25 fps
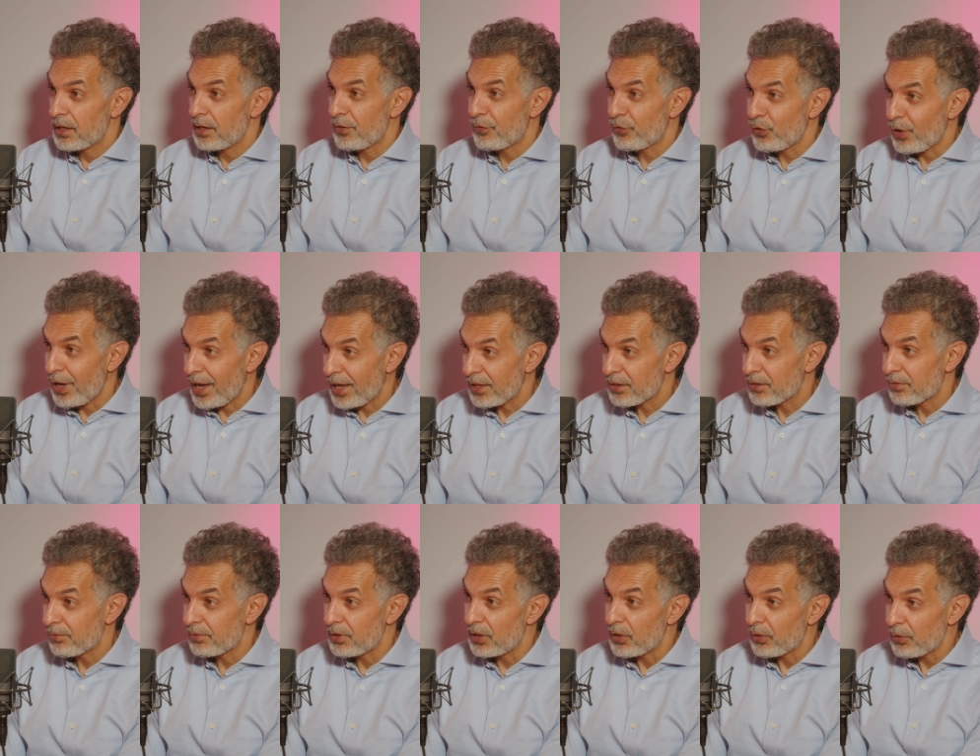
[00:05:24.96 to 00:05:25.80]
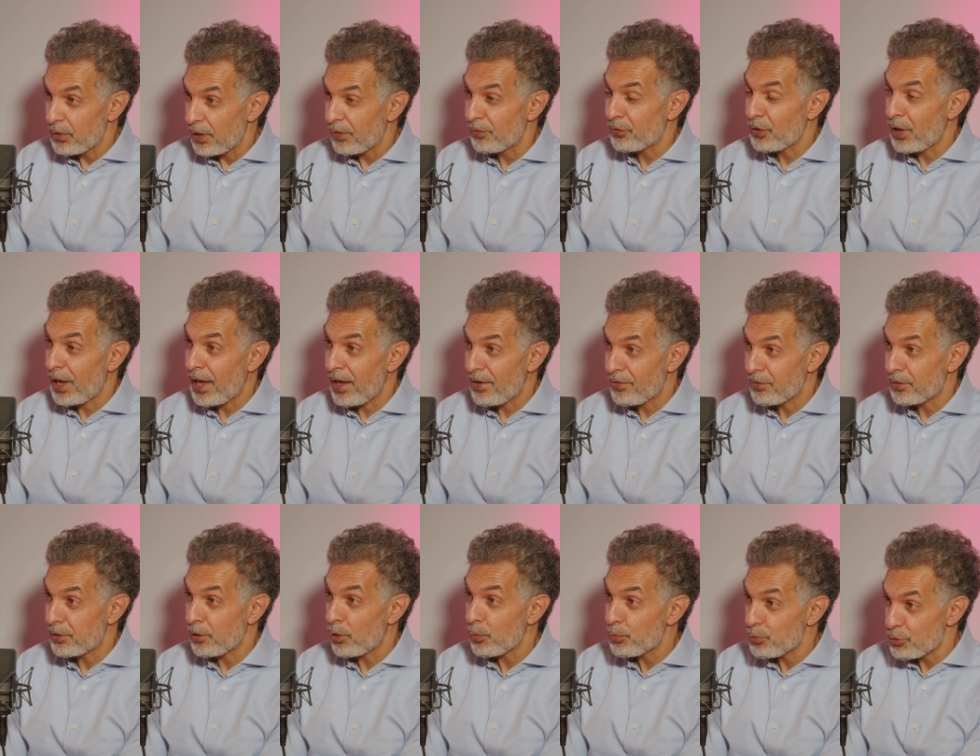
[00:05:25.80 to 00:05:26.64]
If you had, you know, if you
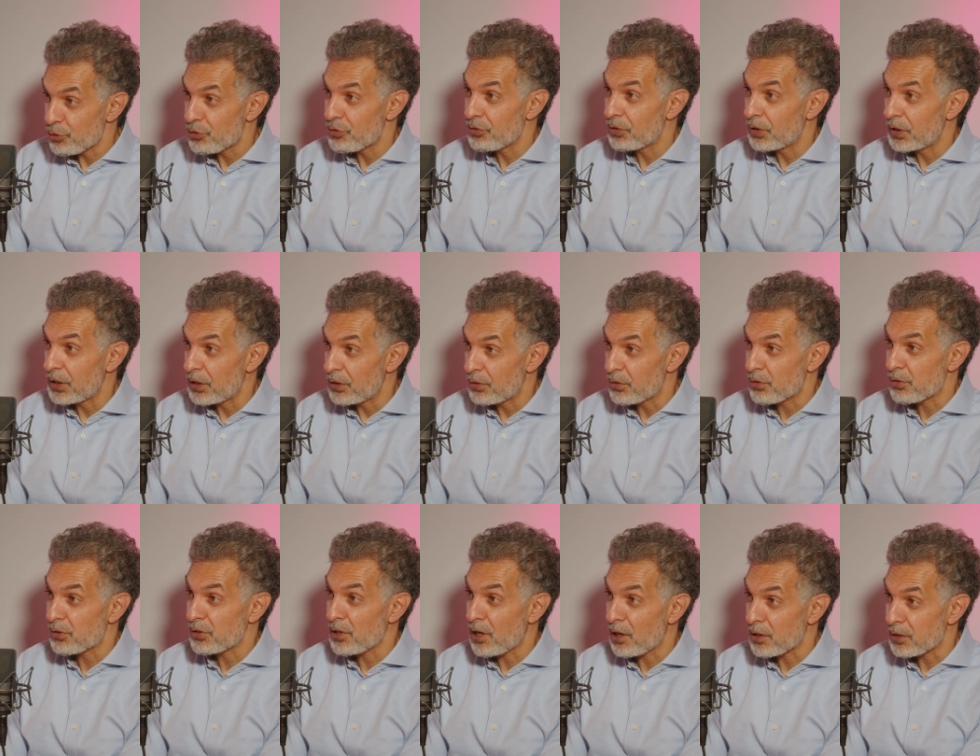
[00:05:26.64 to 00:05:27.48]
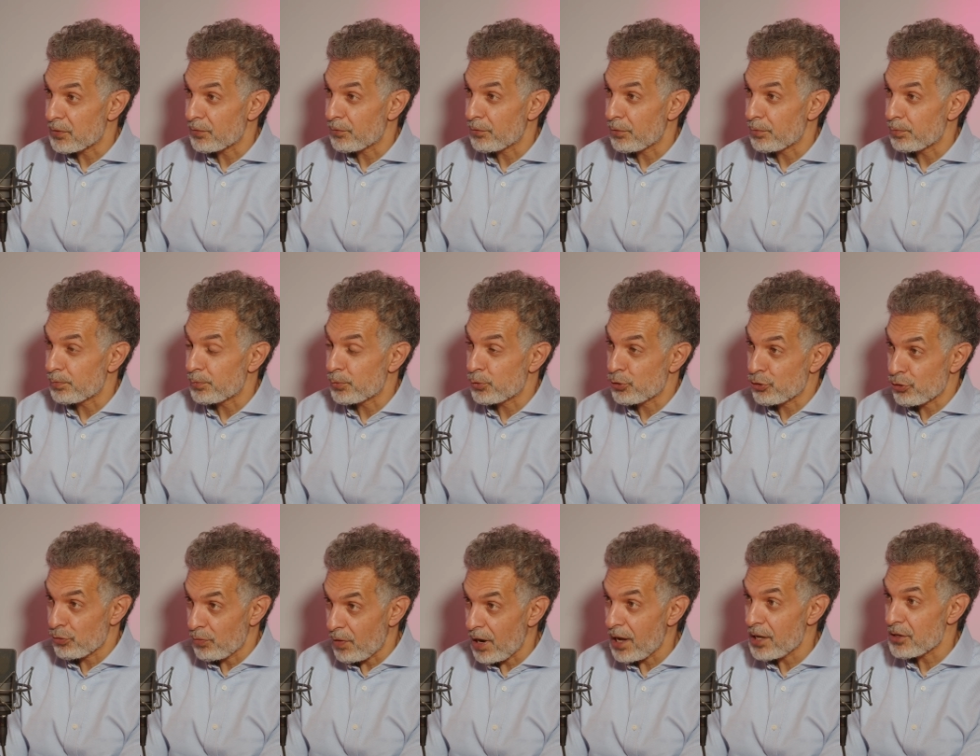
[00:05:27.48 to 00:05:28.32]
have an opportunity to start from
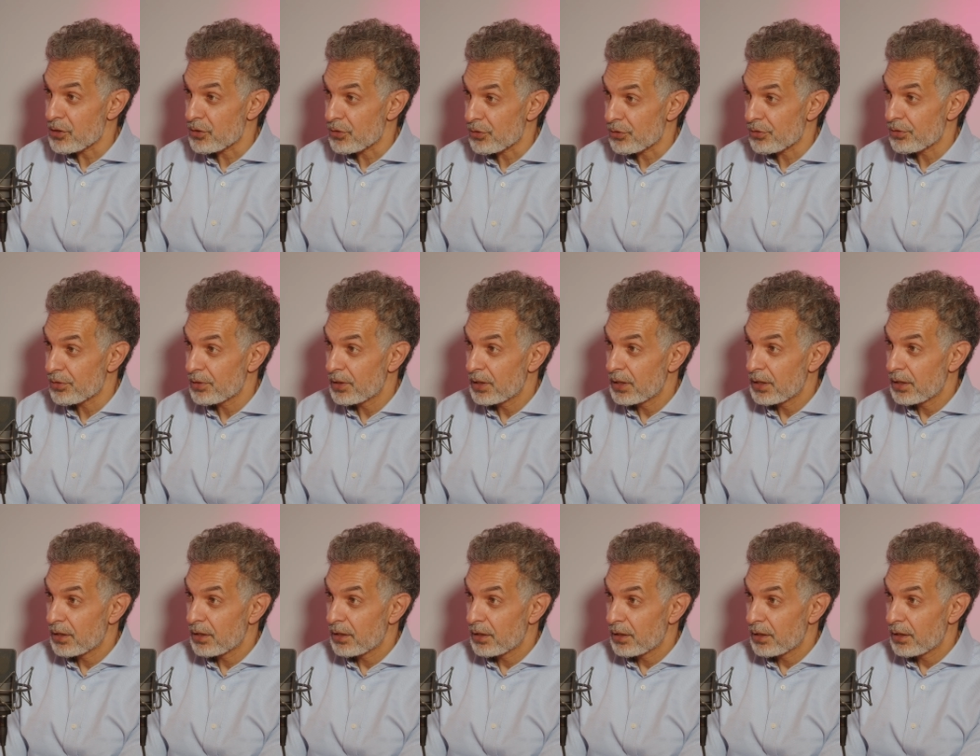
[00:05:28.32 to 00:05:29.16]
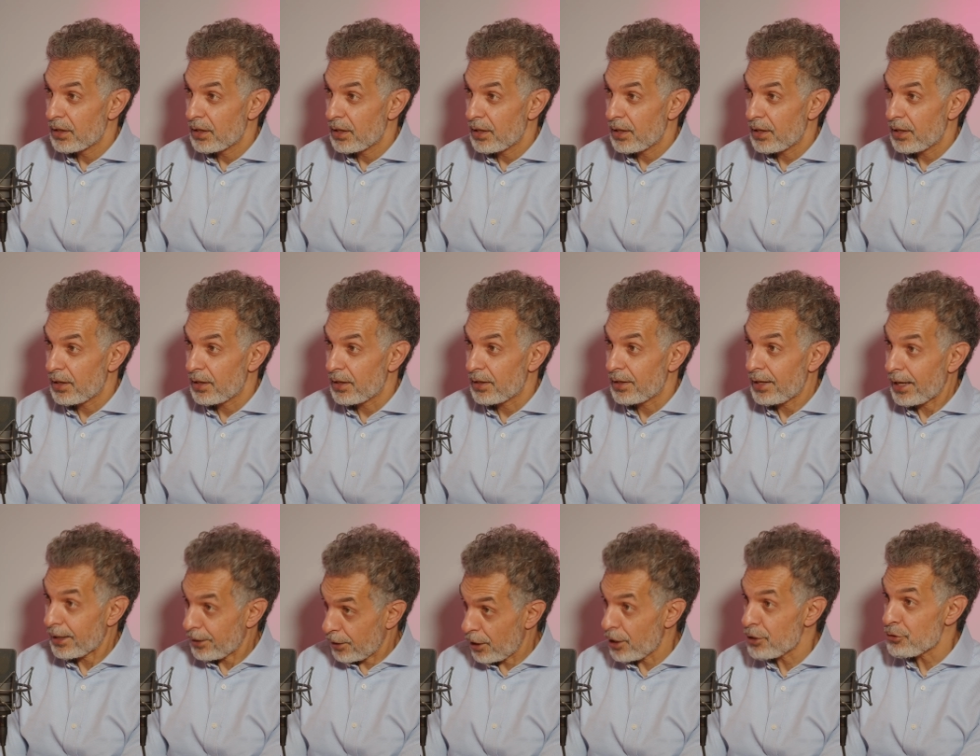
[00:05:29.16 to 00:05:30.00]
scratch,
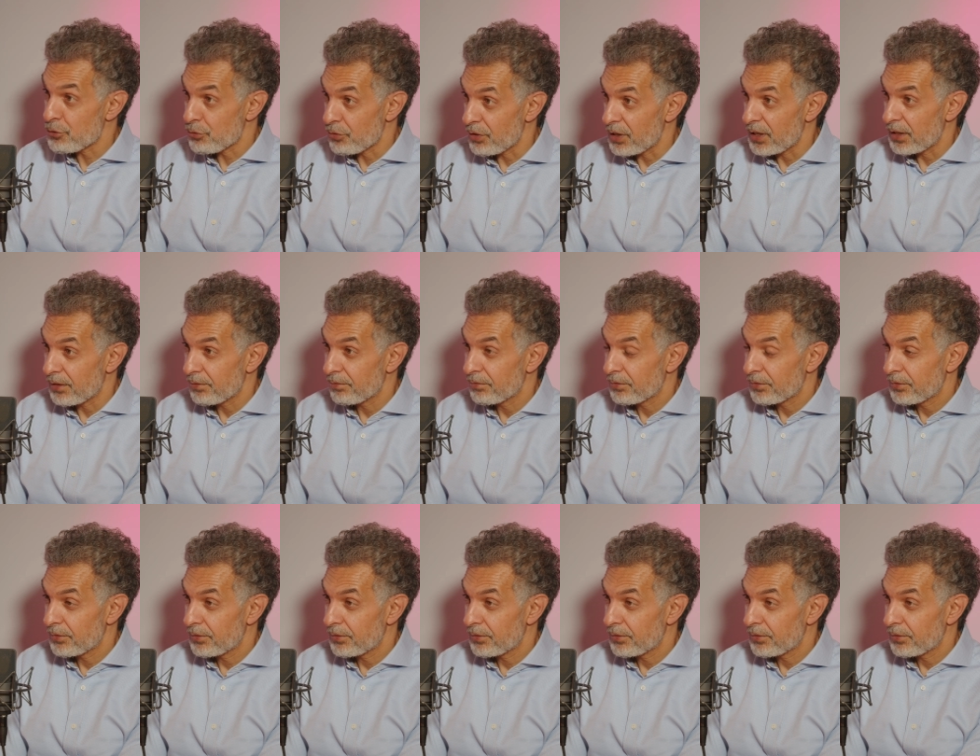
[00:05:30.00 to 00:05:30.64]
a country,